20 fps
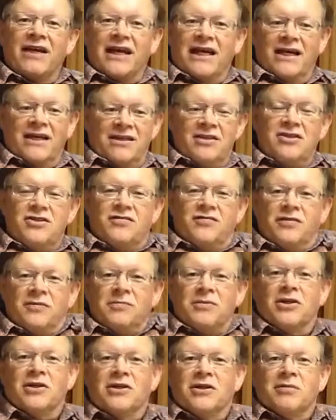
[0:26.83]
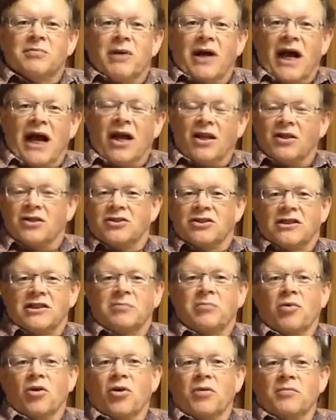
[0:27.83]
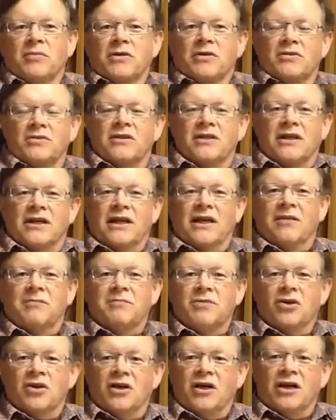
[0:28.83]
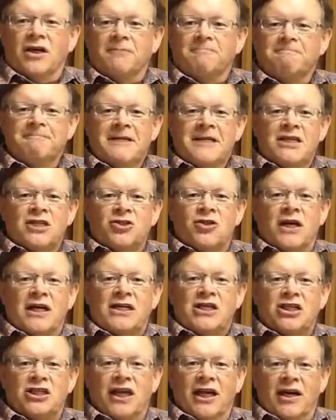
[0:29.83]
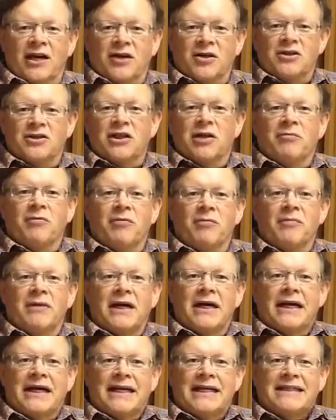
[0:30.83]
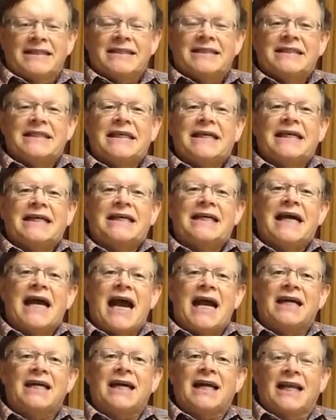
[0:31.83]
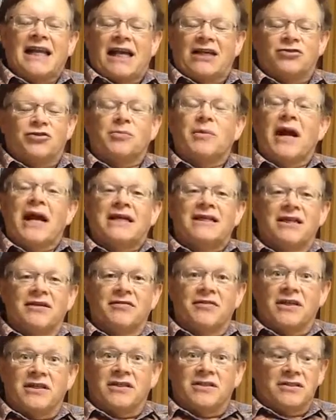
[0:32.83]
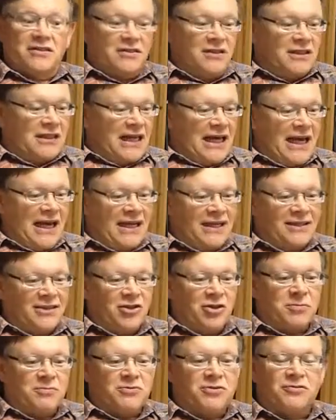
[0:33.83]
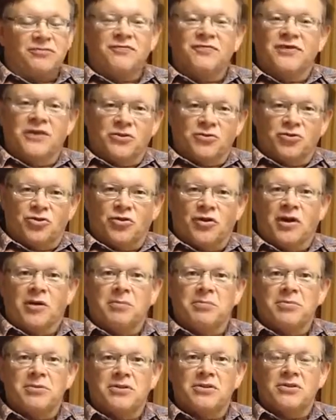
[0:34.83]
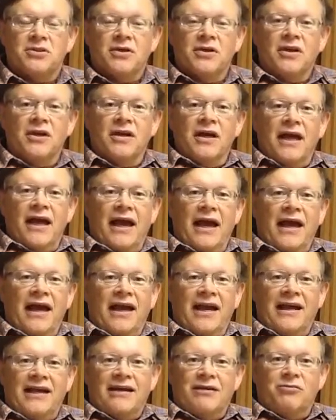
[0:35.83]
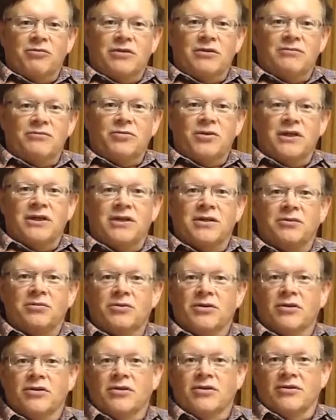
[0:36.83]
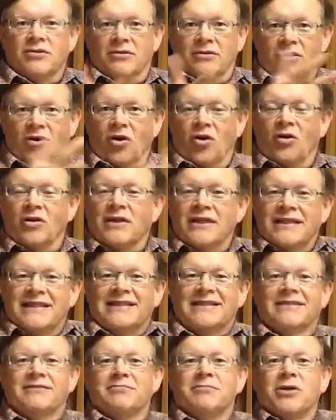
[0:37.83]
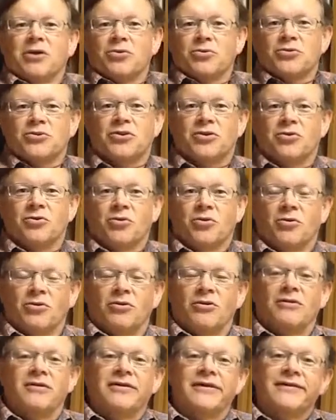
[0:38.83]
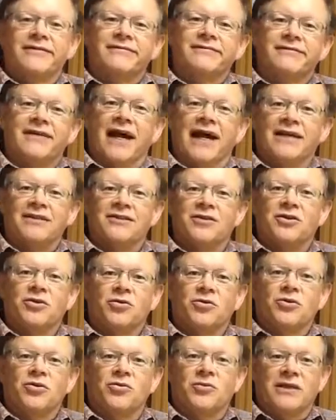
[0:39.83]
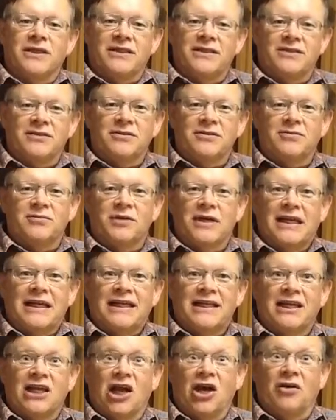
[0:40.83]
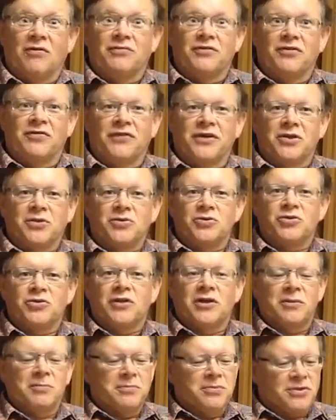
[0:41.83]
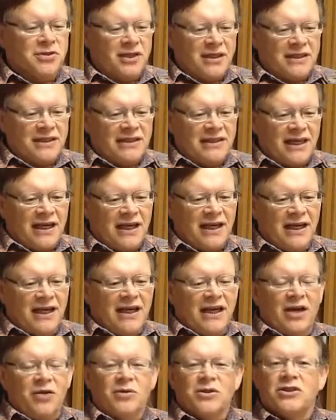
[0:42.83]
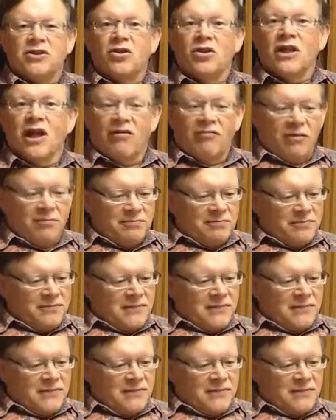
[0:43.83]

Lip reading: Edds from the biology department, and I'm going to try to share some of my classroom activities today in terms of field trips. And when we were all in middle school and high school, we really loved field trips, and we still love them.